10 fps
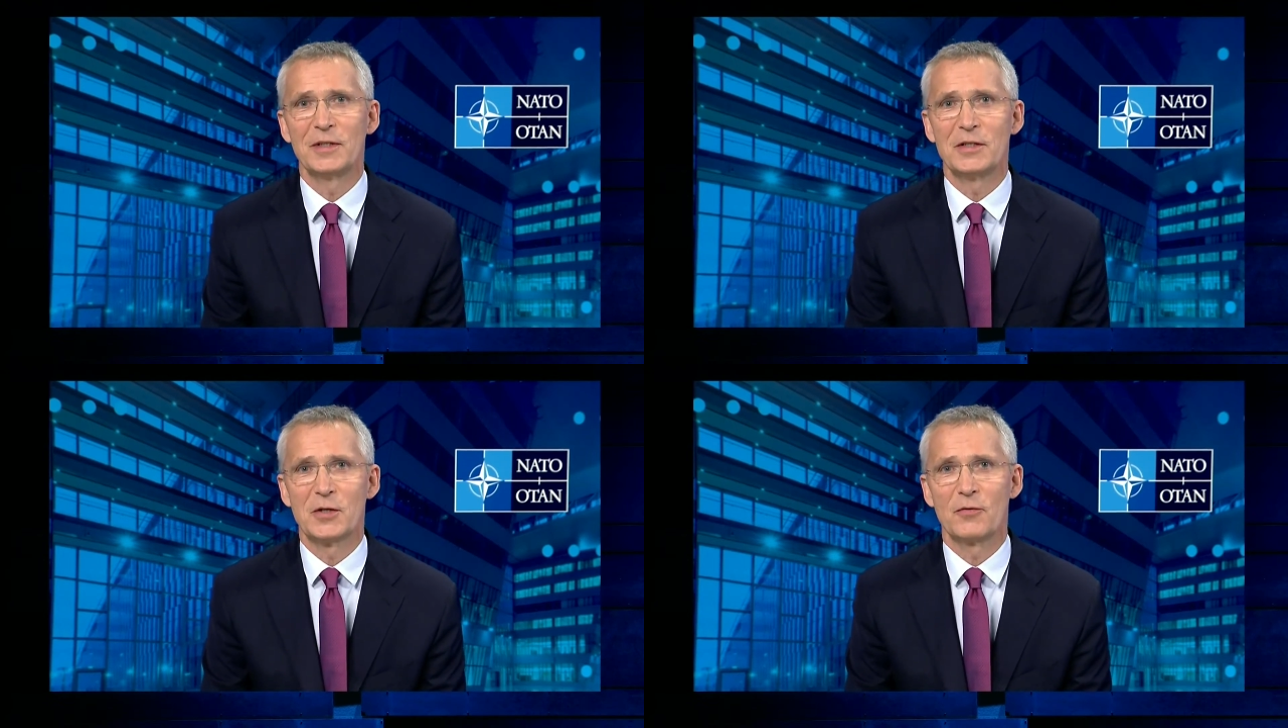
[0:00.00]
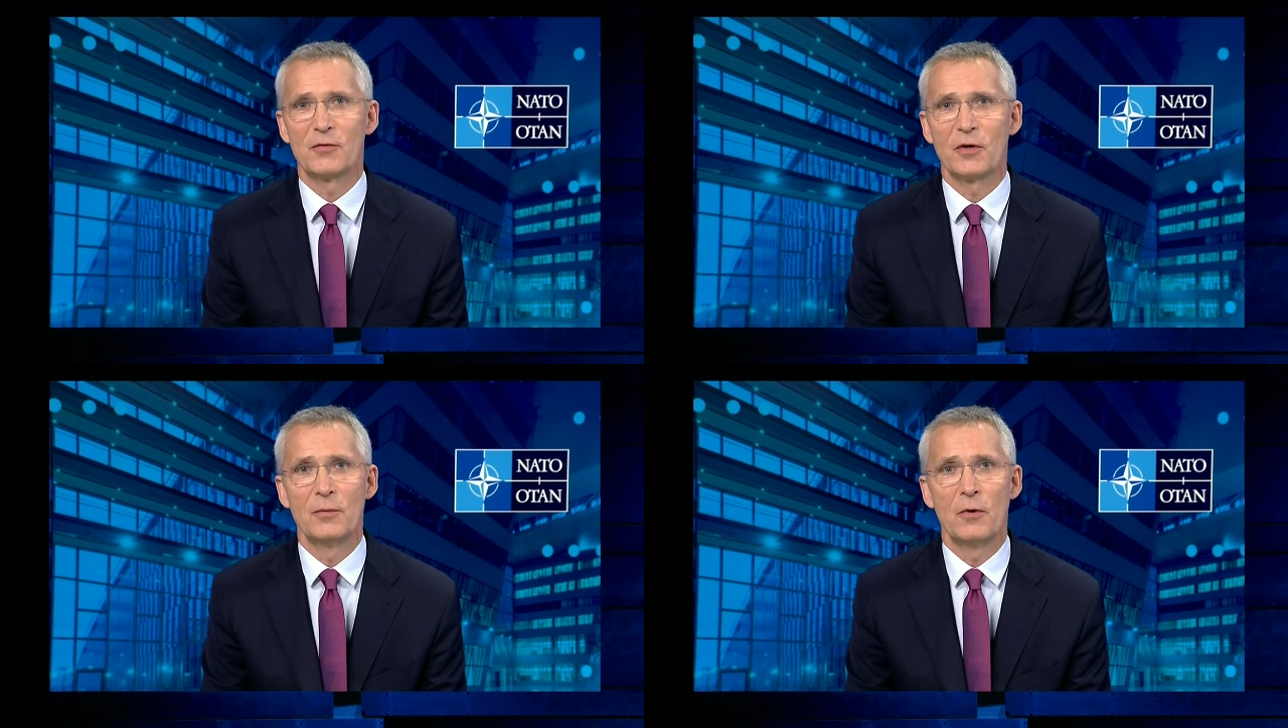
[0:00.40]
on the
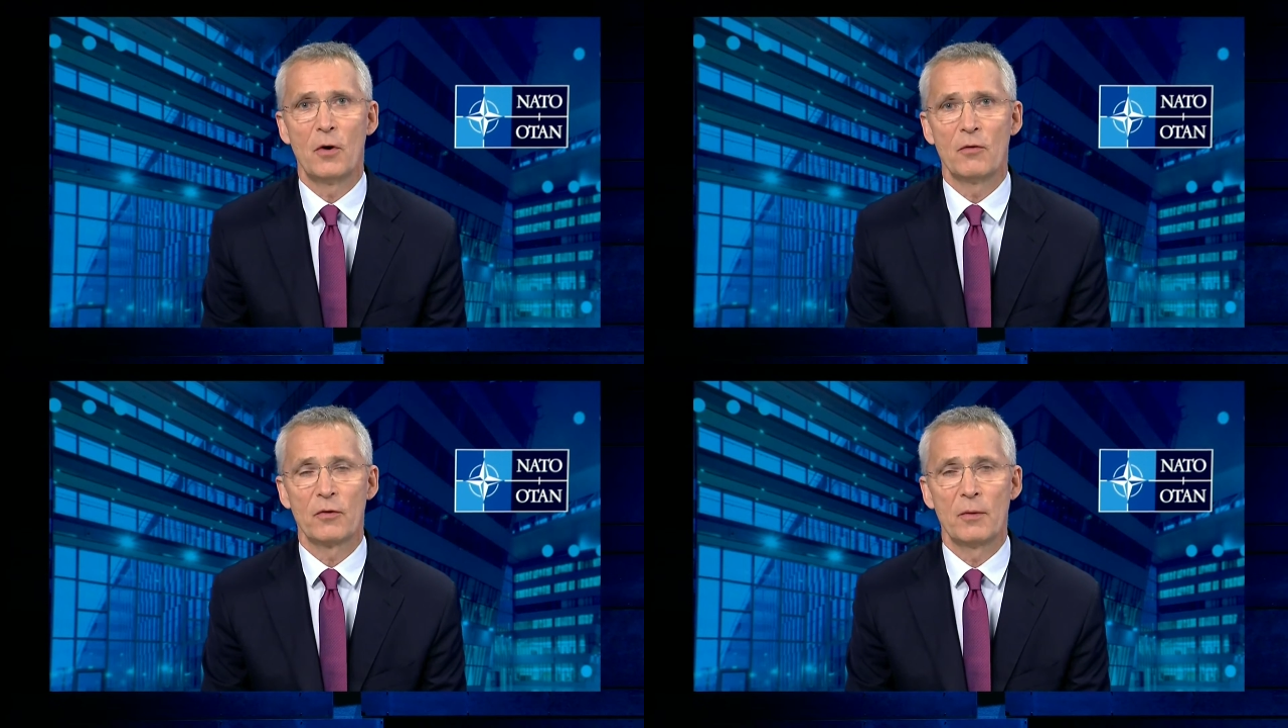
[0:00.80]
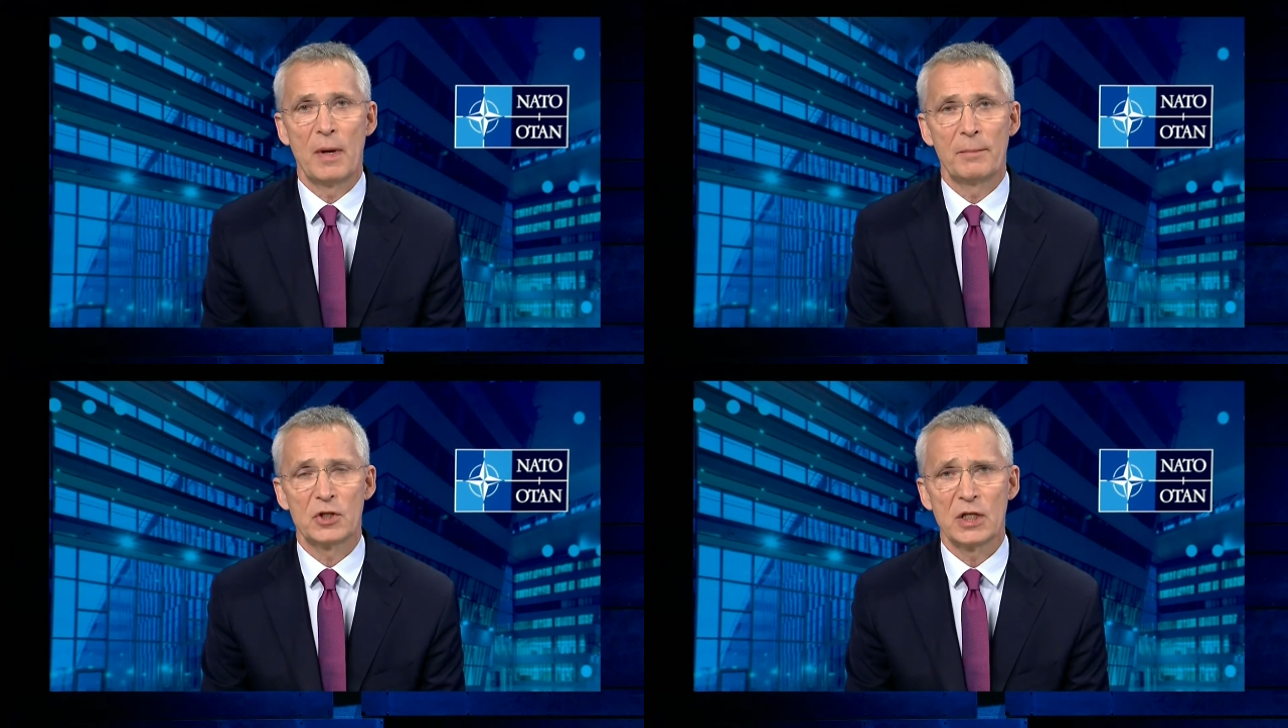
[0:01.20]
issue
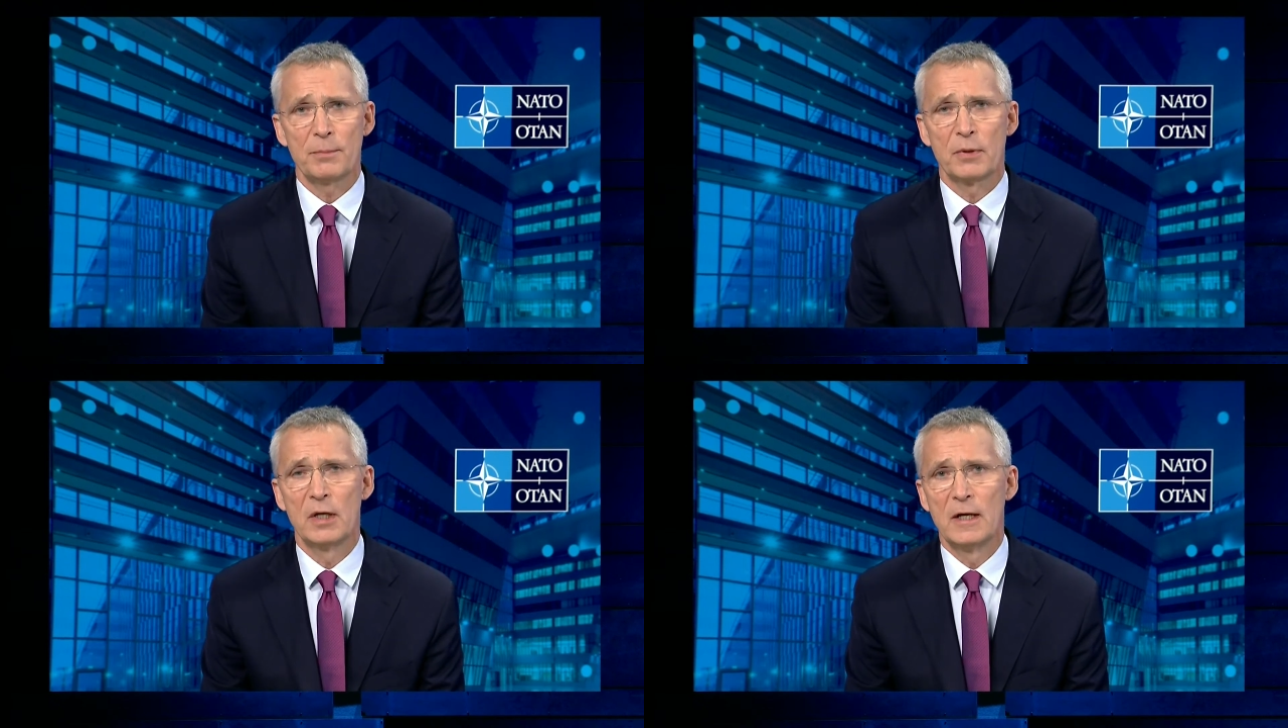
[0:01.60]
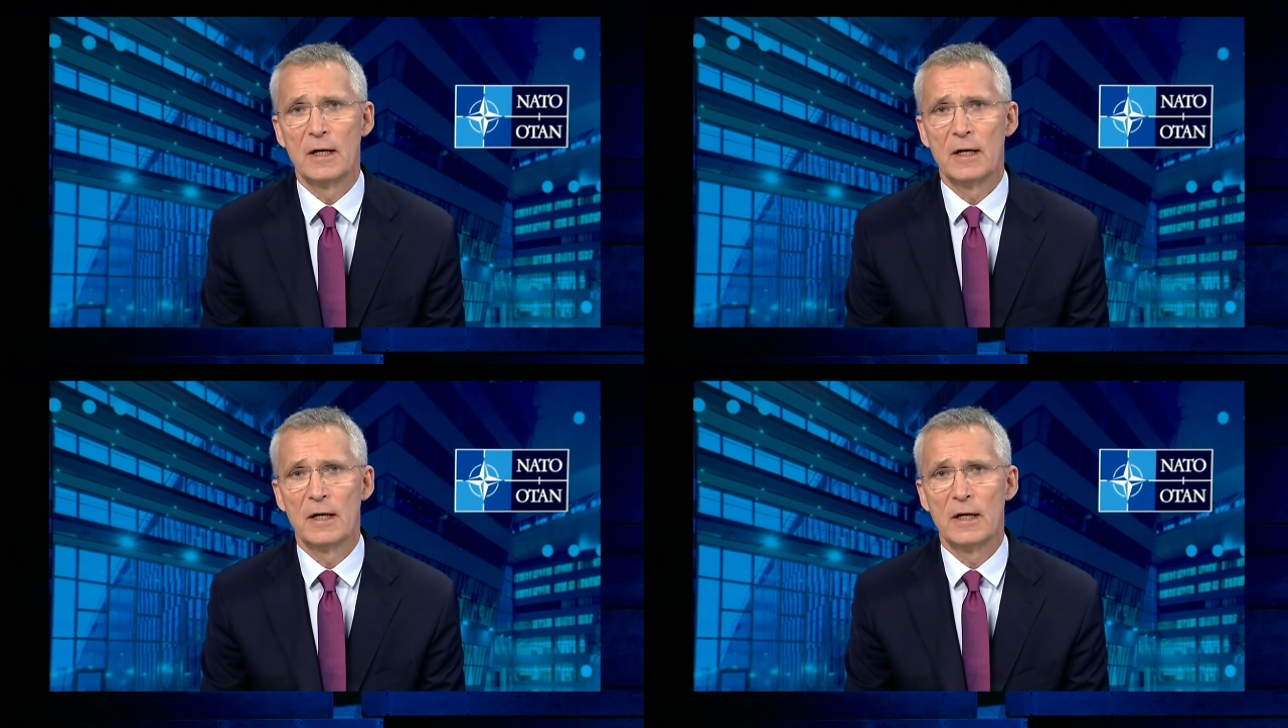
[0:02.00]
of membership.